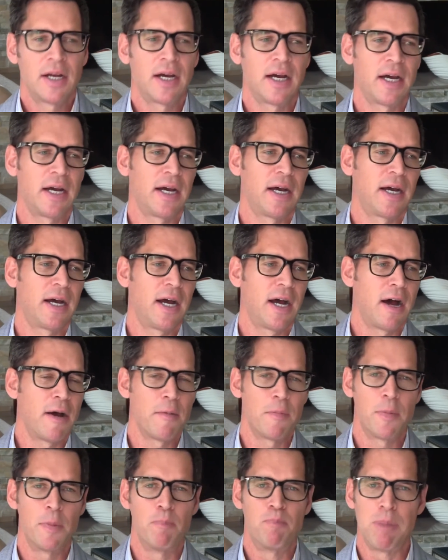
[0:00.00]

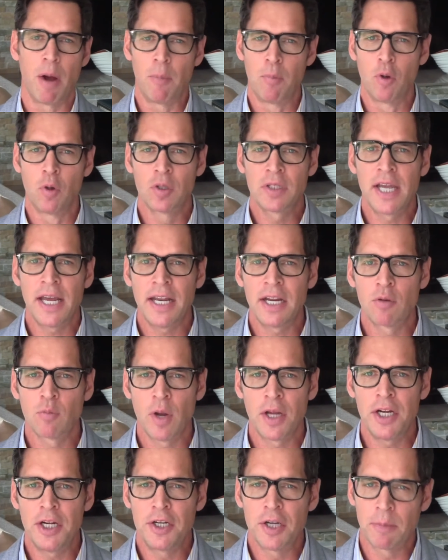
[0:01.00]
Uh, bubble getting
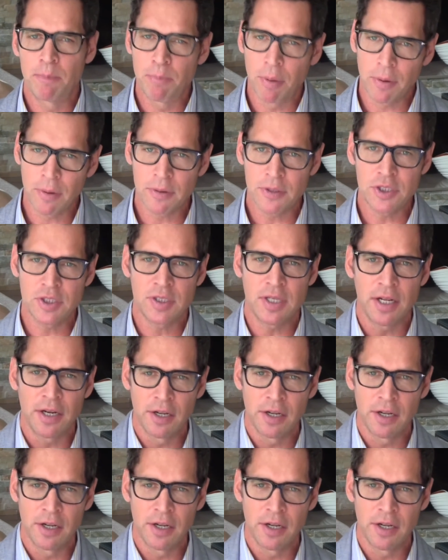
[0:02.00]
ready to burst,